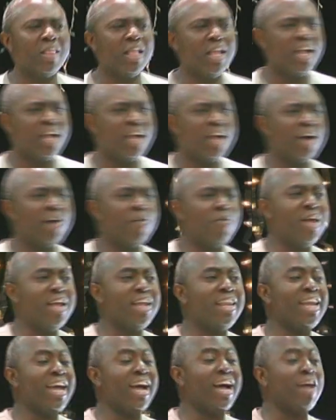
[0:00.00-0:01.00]
when
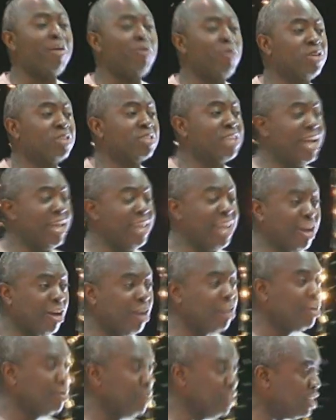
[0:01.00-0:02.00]
I was an
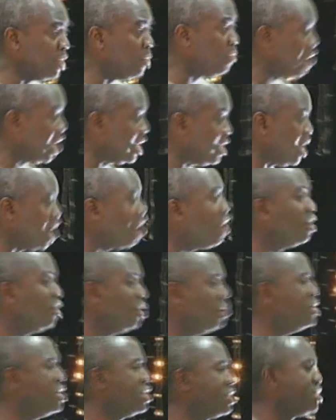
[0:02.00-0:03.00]
economist, a project
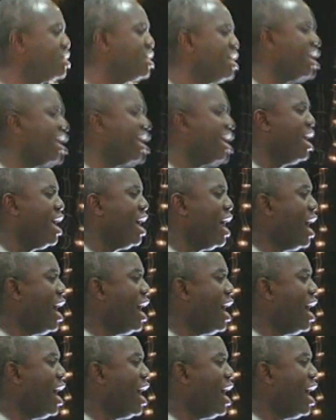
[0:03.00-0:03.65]
economist, and